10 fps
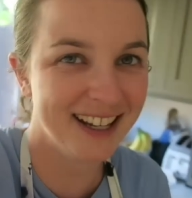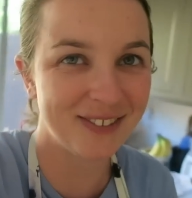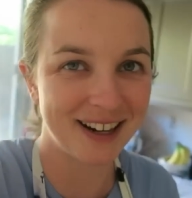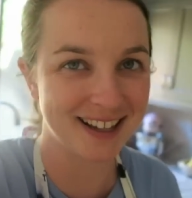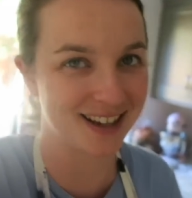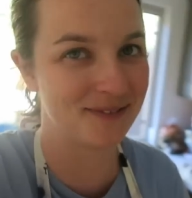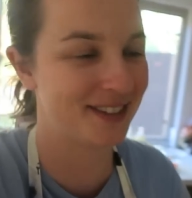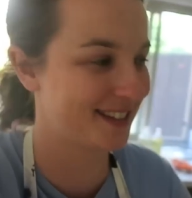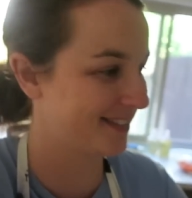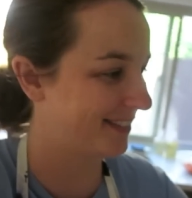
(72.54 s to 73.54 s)
when it comes
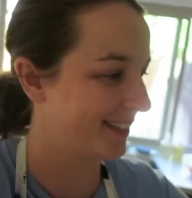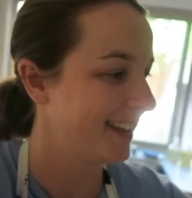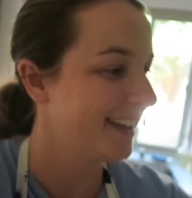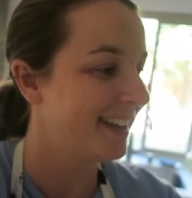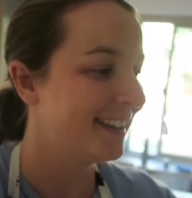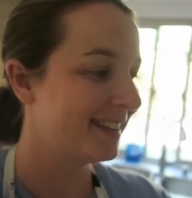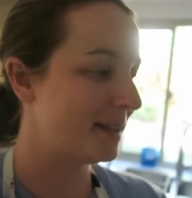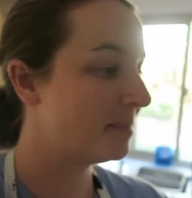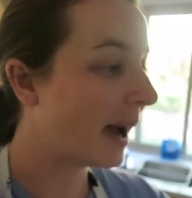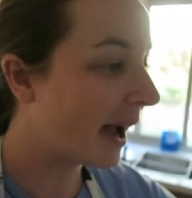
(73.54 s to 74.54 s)
to
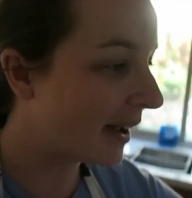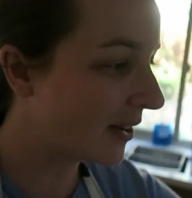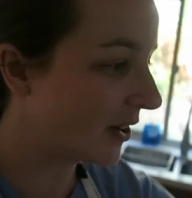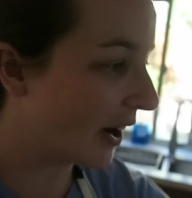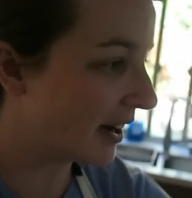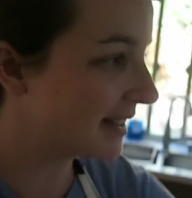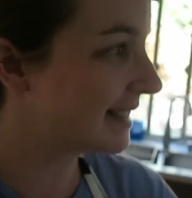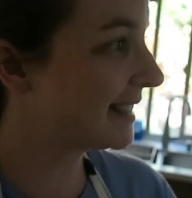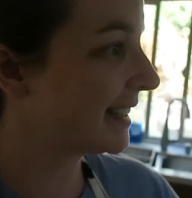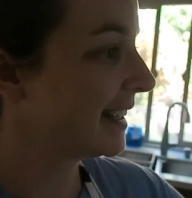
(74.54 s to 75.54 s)
the pie
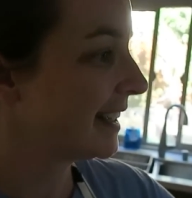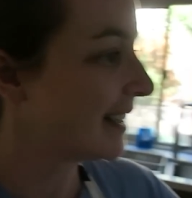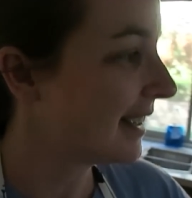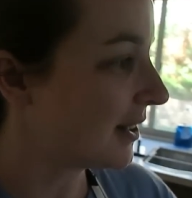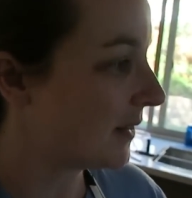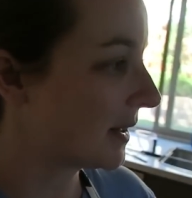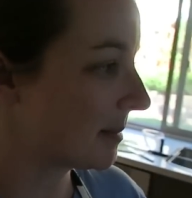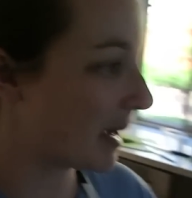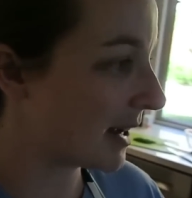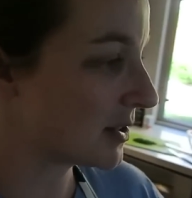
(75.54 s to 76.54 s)
crust. You can
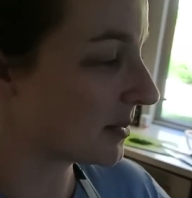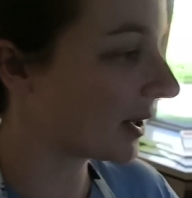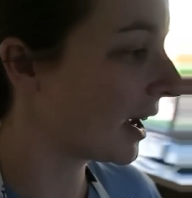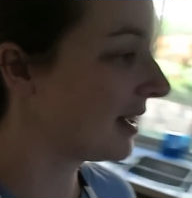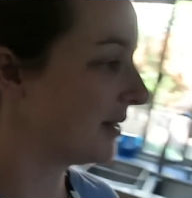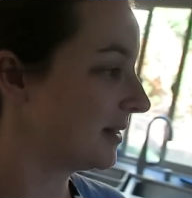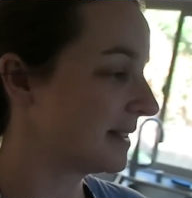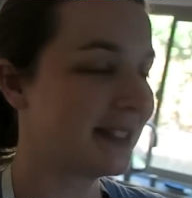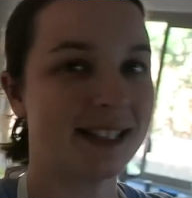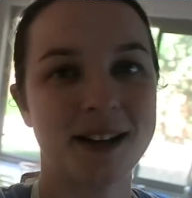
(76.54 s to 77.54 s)
imagine what I use
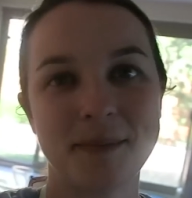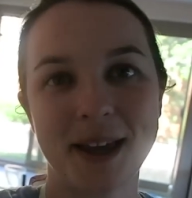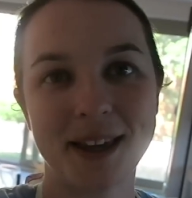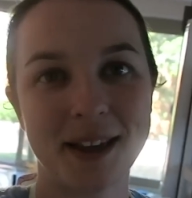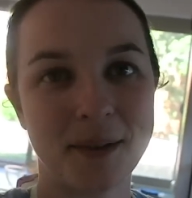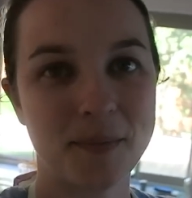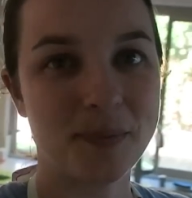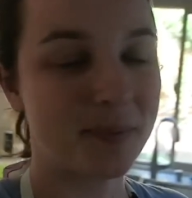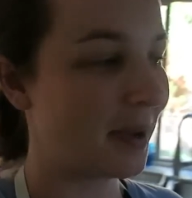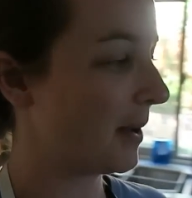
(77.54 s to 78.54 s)
instead of making
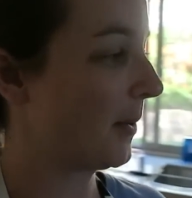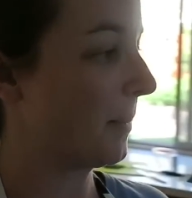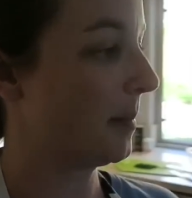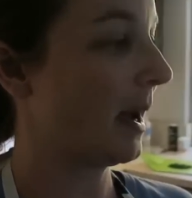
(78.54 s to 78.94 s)
my own